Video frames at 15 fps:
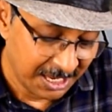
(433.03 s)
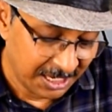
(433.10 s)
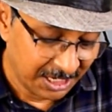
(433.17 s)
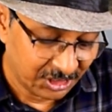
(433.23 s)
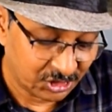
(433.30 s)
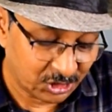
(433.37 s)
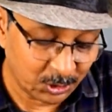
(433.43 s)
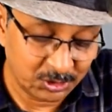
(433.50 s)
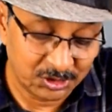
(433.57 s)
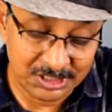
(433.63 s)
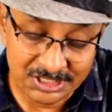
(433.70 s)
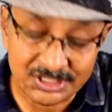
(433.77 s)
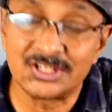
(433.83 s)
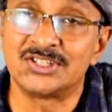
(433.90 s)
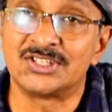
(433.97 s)
So
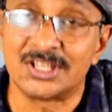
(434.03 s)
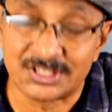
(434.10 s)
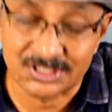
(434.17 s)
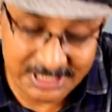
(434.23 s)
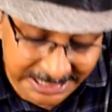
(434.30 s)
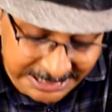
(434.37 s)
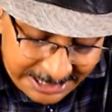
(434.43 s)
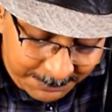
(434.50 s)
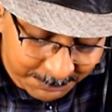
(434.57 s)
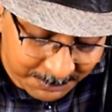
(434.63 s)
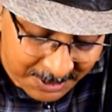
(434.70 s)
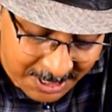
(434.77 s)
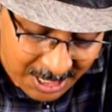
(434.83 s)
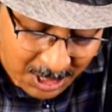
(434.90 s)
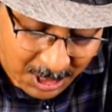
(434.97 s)
this is the setup:
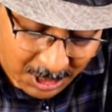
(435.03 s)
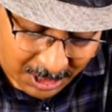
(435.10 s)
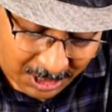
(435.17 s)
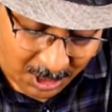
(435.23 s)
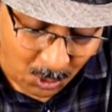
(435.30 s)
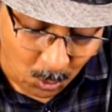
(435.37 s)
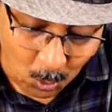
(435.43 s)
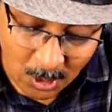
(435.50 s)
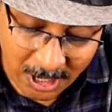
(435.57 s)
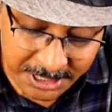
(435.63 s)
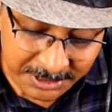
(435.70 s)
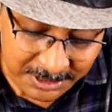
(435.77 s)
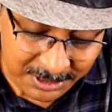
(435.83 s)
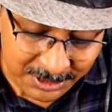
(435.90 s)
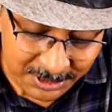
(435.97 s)

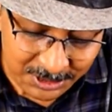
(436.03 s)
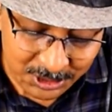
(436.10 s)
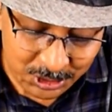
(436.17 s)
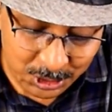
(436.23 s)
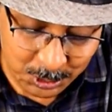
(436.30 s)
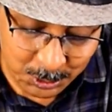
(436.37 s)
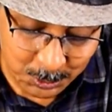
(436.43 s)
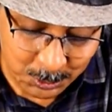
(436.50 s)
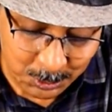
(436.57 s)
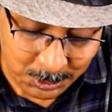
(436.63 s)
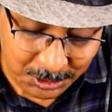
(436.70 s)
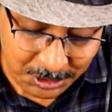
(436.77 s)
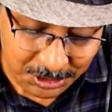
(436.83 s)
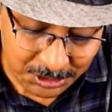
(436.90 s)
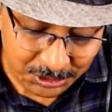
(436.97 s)
1, 2,
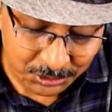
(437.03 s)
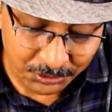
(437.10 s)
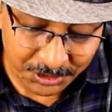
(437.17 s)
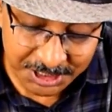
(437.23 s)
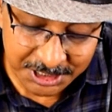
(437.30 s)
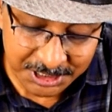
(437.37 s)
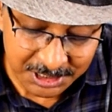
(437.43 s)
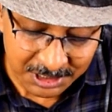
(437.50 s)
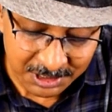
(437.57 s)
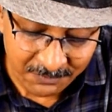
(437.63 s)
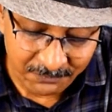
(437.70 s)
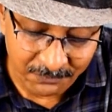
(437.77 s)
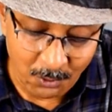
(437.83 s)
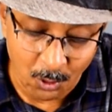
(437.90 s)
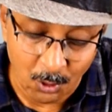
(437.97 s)
3,
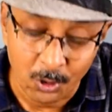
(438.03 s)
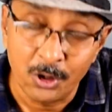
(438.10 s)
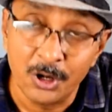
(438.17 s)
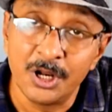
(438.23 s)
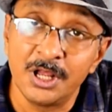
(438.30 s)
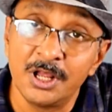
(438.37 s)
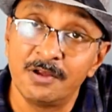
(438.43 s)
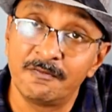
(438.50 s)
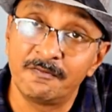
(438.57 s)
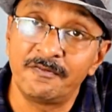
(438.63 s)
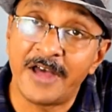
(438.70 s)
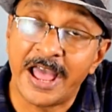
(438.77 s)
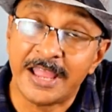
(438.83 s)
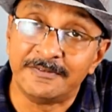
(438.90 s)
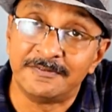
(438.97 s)
4,
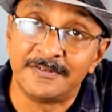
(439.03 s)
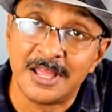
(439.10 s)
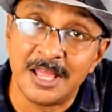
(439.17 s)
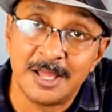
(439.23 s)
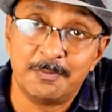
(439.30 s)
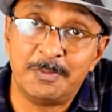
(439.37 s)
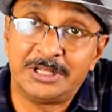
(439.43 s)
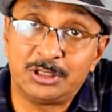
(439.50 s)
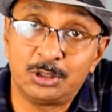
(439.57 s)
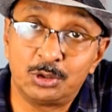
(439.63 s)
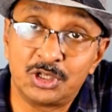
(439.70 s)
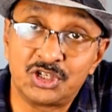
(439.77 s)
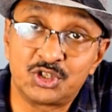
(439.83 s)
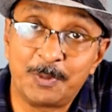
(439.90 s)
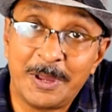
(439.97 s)
5. But to the
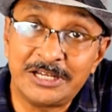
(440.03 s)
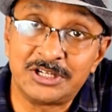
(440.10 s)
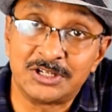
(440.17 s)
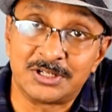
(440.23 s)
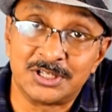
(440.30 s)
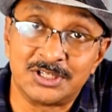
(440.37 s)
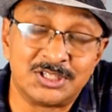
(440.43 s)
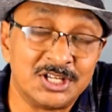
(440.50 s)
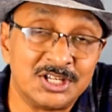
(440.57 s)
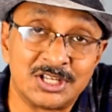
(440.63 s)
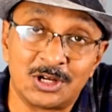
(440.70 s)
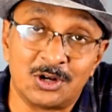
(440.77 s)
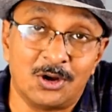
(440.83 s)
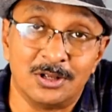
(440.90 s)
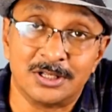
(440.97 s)
spectators, these are
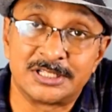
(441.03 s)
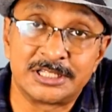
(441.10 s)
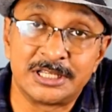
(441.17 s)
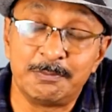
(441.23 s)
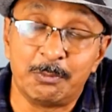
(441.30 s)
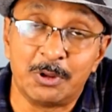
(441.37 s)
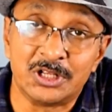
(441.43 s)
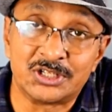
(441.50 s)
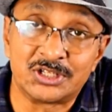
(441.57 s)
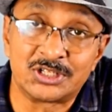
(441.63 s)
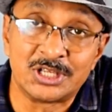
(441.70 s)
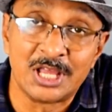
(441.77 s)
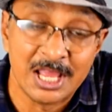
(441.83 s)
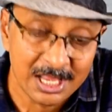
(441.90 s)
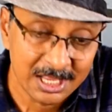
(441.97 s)
all symbols.
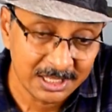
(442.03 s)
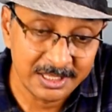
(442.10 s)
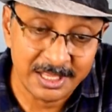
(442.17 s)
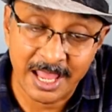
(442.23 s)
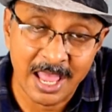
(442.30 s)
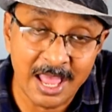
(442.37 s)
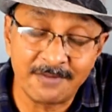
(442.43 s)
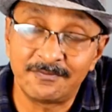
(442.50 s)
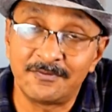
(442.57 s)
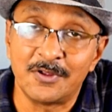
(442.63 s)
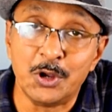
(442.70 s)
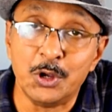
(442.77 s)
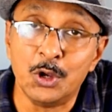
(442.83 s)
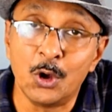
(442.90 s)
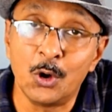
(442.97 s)
They have
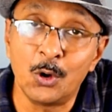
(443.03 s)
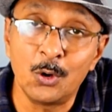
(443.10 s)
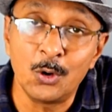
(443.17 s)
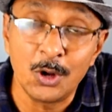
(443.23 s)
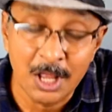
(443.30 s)
no